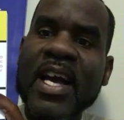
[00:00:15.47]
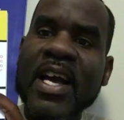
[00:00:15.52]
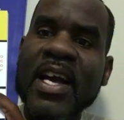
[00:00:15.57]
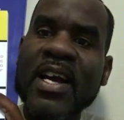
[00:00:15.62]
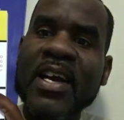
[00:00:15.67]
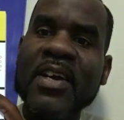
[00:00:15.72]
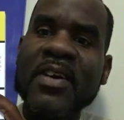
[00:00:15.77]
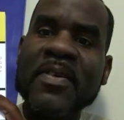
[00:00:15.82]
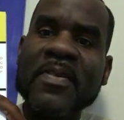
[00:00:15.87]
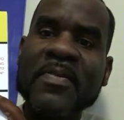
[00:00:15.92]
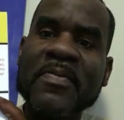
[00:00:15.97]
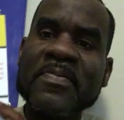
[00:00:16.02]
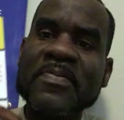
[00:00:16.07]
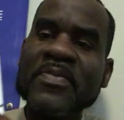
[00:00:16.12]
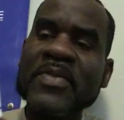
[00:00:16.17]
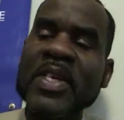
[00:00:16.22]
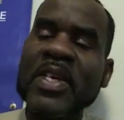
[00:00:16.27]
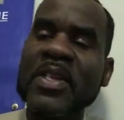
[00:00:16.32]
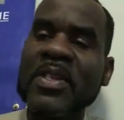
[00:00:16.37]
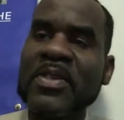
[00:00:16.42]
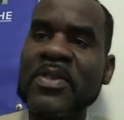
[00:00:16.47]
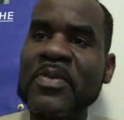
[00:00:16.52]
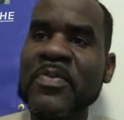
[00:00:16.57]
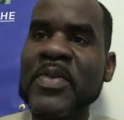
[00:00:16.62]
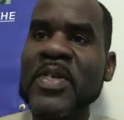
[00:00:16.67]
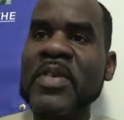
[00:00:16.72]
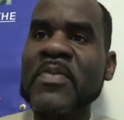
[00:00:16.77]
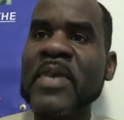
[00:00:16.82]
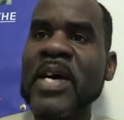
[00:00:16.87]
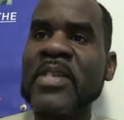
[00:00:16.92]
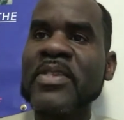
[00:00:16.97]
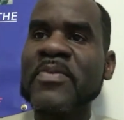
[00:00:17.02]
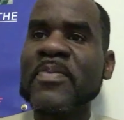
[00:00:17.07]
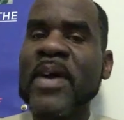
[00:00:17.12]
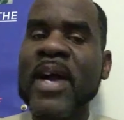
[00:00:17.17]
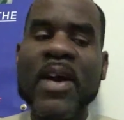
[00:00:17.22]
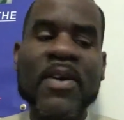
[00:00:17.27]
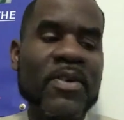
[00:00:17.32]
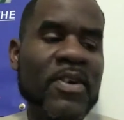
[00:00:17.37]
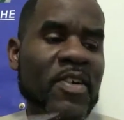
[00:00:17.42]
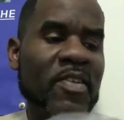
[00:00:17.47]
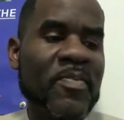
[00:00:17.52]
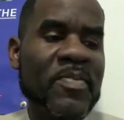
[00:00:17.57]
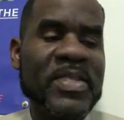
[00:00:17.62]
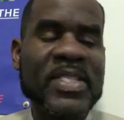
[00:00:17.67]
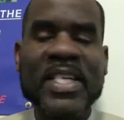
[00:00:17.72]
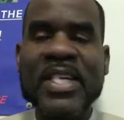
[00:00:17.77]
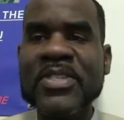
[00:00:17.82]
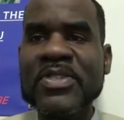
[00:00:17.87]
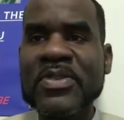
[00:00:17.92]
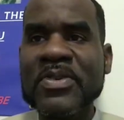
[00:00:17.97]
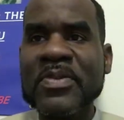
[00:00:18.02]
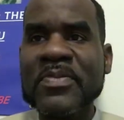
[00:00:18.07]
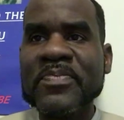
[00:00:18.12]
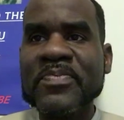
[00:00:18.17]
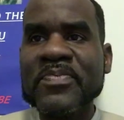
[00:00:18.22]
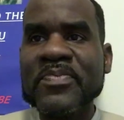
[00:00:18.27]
a little bit about the power of potential.